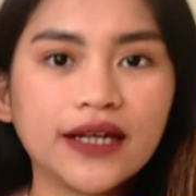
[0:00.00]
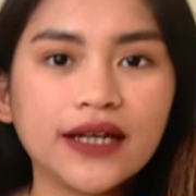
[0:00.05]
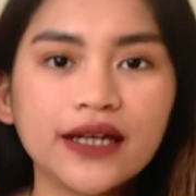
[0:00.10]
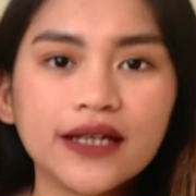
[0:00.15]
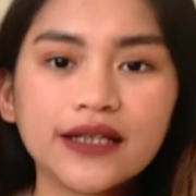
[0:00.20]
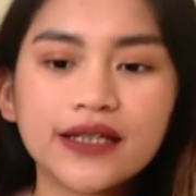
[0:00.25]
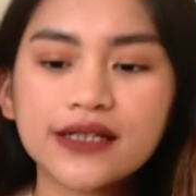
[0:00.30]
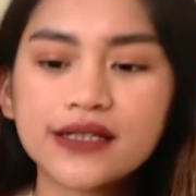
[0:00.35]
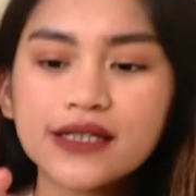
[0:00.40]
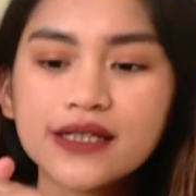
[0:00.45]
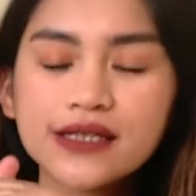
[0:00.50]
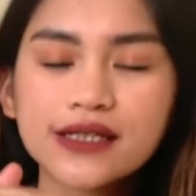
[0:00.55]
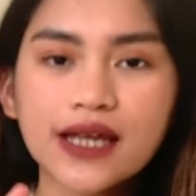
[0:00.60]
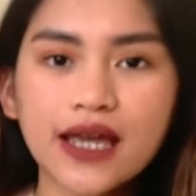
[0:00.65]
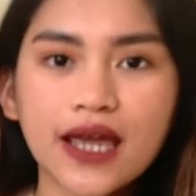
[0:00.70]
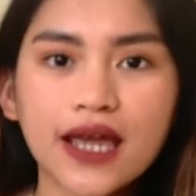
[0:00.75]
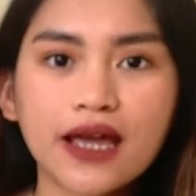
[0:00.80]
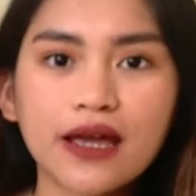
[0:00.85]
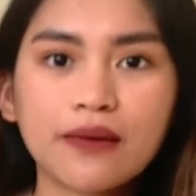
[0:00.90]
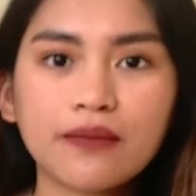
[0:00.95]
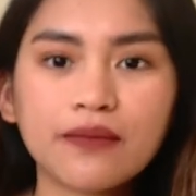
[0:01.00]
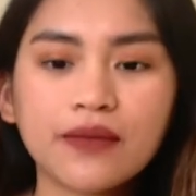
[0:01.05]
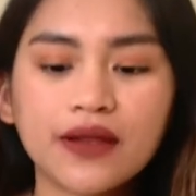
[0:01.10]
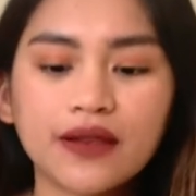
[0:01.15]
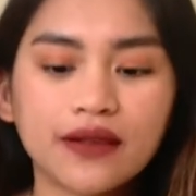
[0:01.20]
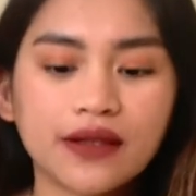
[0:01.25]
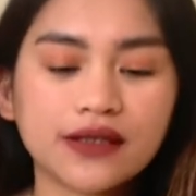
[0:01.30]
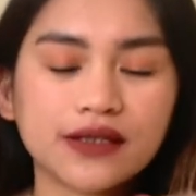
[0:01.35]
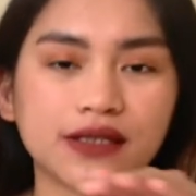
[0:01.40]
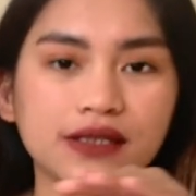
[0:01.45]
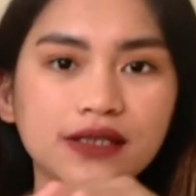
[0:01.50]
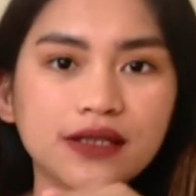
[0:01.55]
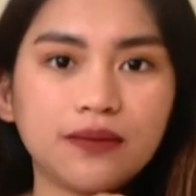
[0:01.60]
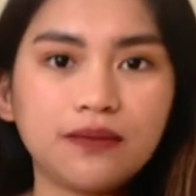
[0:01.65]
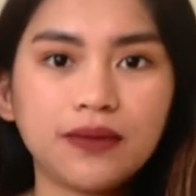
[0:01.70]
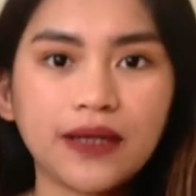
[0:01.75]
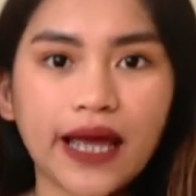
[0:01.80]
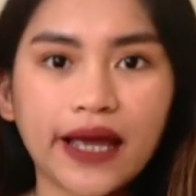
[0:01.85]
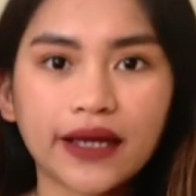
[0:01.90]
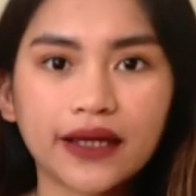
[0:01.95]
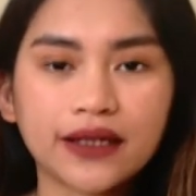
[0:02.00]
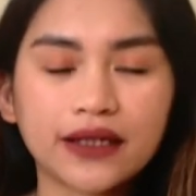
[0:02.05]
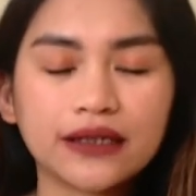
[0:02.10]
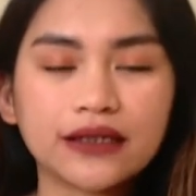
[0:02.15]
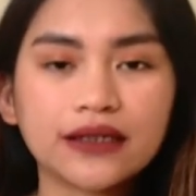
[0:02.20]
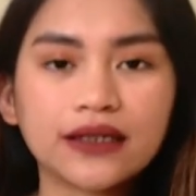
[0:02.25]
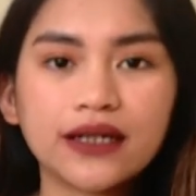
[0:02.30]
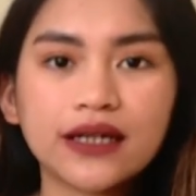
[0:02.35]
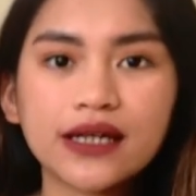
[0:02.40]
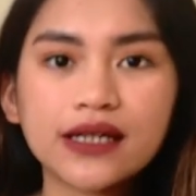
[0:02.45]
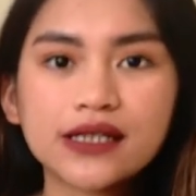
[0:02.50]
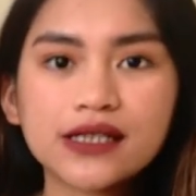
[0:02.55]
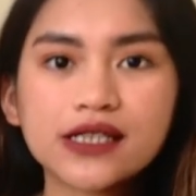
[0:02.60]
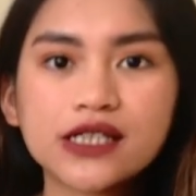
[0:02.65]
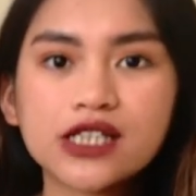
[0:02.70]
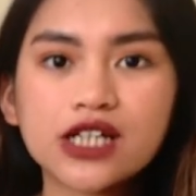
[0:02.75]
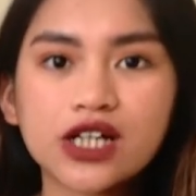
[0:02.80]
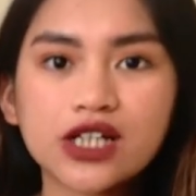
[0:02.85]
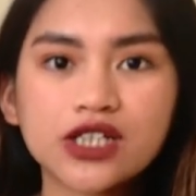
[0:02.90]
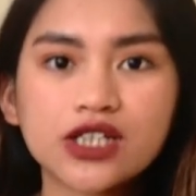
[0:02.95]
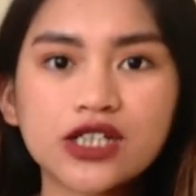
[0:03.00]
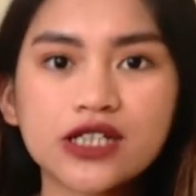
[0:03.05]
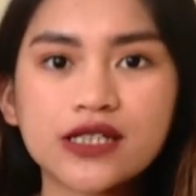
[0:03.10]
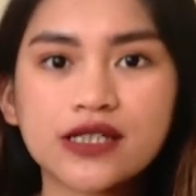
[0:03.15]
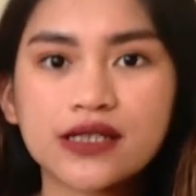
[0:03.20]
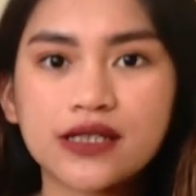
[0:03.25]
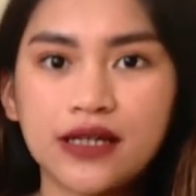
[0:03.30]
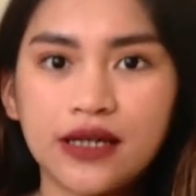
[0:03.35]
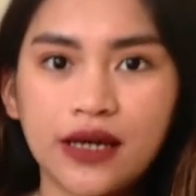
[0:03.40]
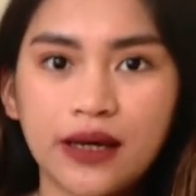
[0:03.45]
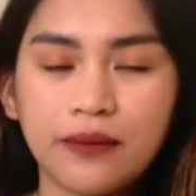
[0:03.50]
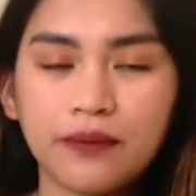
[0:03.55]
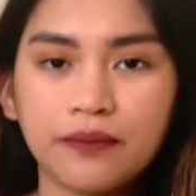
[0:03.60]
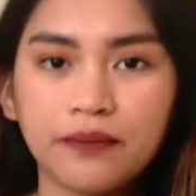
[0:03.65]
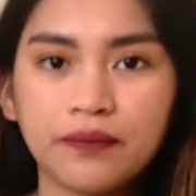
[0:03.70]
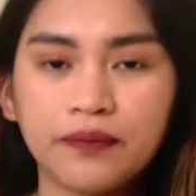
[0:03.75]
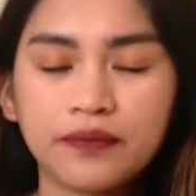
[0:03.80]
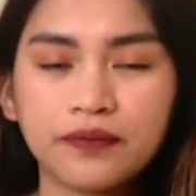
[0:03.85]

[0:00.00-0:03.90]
This is him, this is the blanket. It touches him.